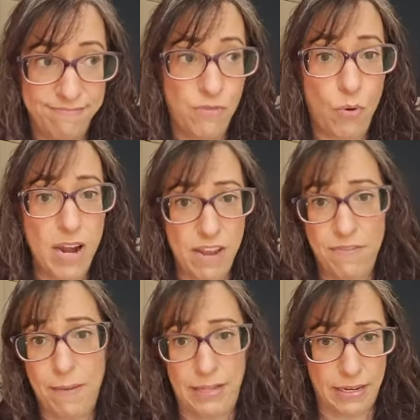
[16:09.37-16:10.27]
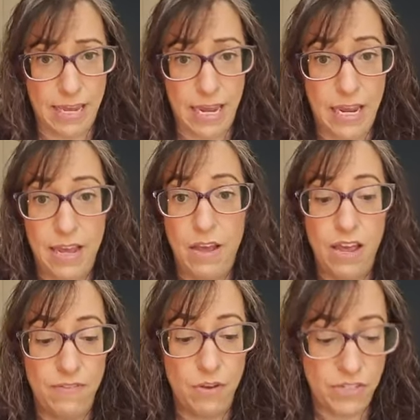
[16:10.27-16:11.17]
three if I'm lucky.
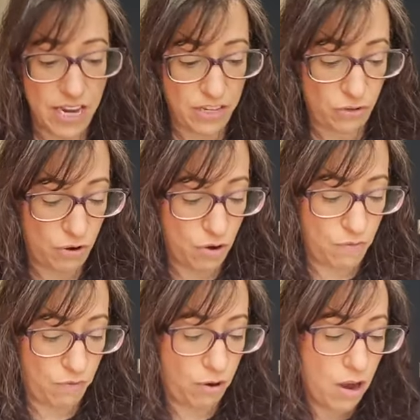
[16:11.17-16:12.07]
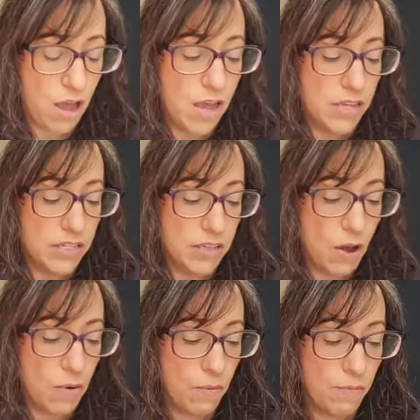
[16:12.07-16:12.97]
And those days are over.
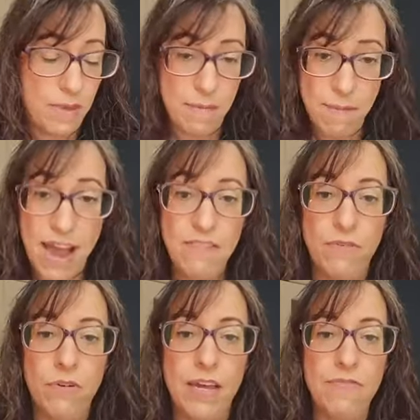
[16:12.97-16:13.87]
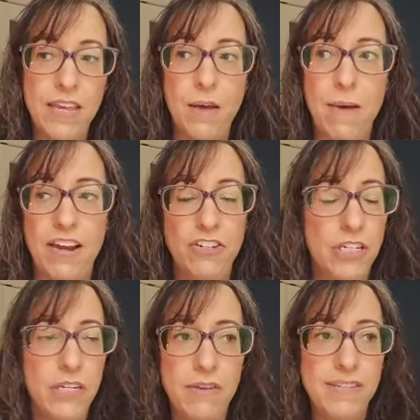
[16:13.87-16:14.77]
So be mindful and think about it.
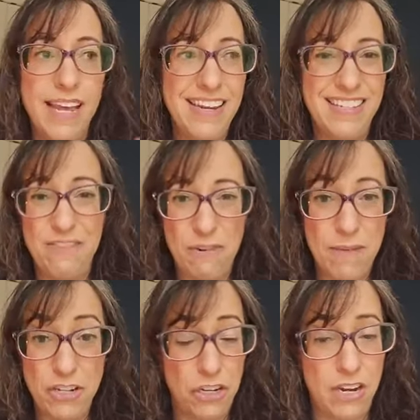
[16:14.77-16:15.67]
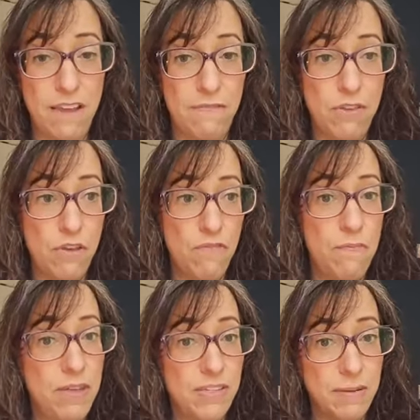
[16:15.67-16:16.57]
Just use that as information. If you've
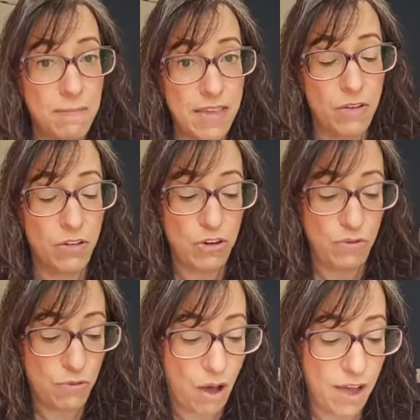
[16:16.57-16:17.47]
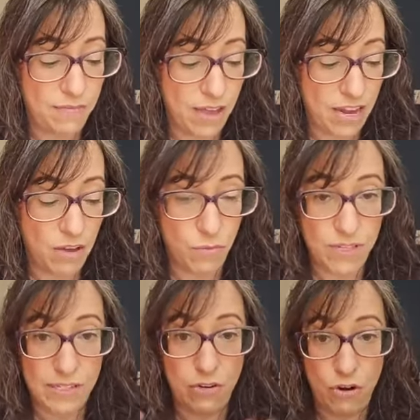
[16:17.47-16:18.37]
built a meal and you thought that it
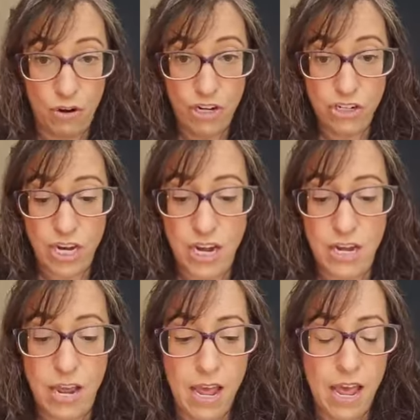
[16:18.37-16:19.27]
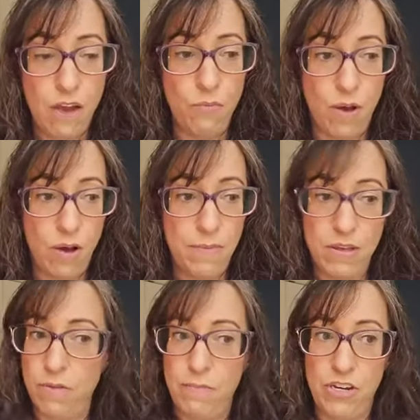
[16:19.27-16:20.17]
was nourishing and well
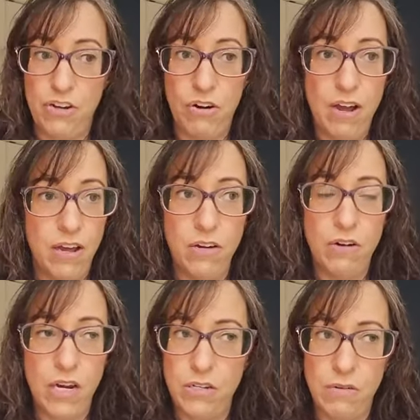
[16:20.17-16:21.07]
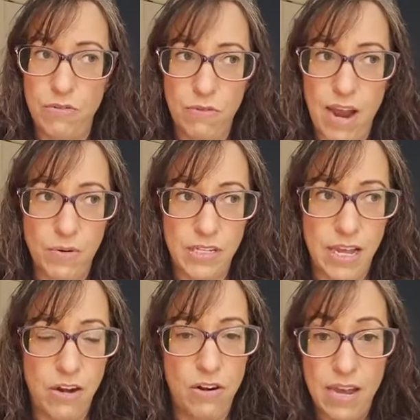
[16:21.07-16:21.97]
built, but you're hungry two or three hours
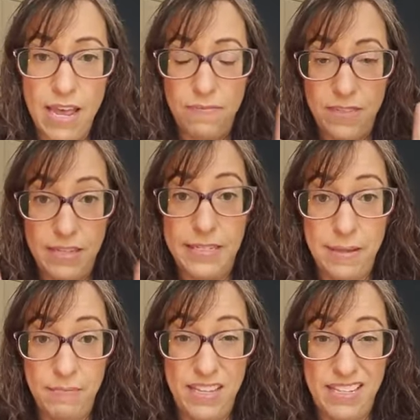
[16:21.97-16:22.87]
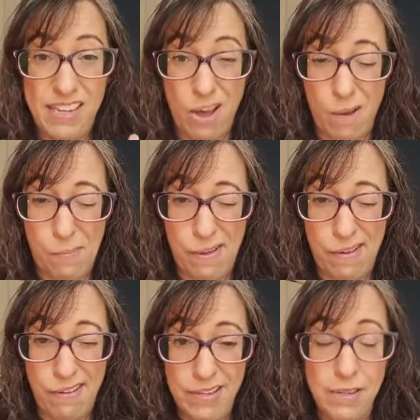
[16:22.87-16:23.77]
later, then something's up.
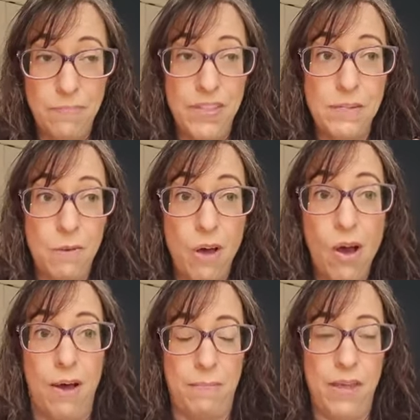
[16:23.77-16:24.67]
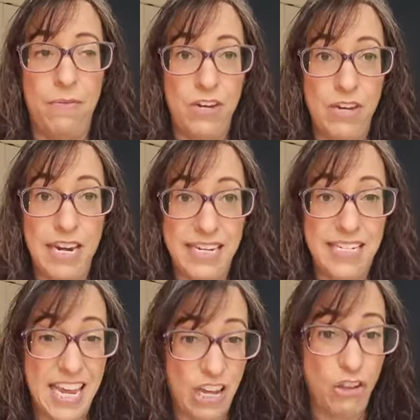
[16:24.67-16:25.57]
Something's up, and you need to
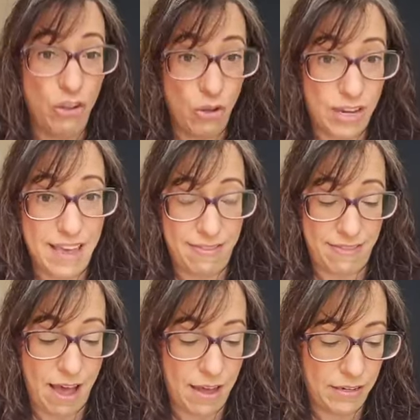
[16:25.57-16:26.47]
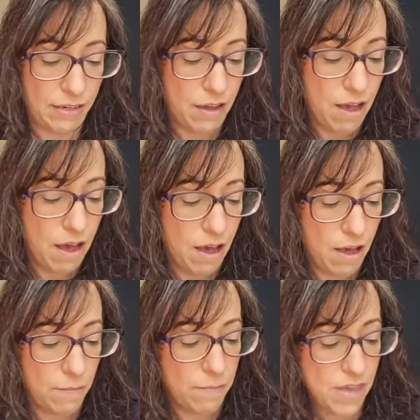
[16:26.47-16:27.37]
take a look at that.
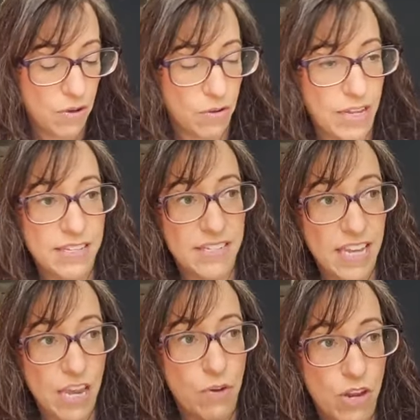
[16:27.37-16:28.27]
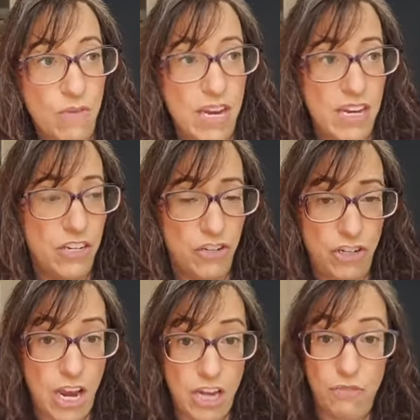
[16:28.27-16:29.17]
Uh, meal and see what you need to
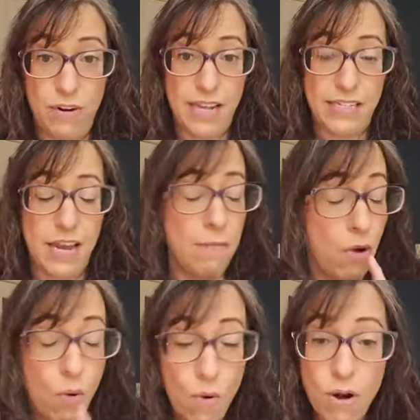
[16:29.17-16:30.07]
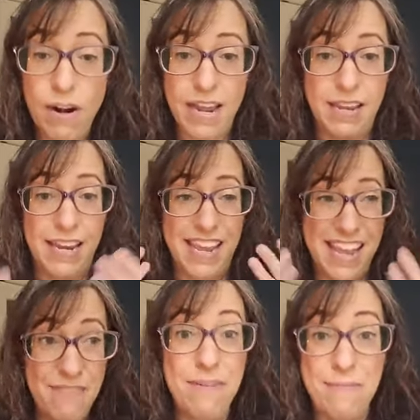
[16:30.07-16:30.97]
change for next time. Or it could
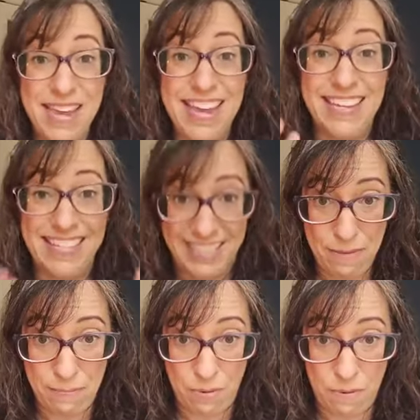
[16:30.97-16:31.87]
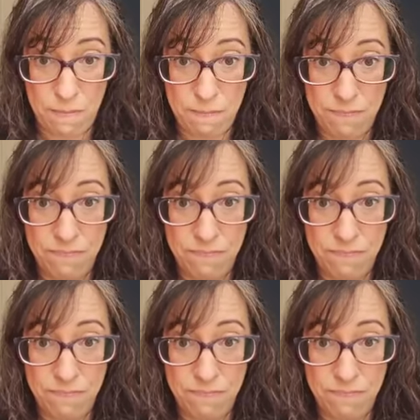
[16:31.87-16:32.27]
even be as simple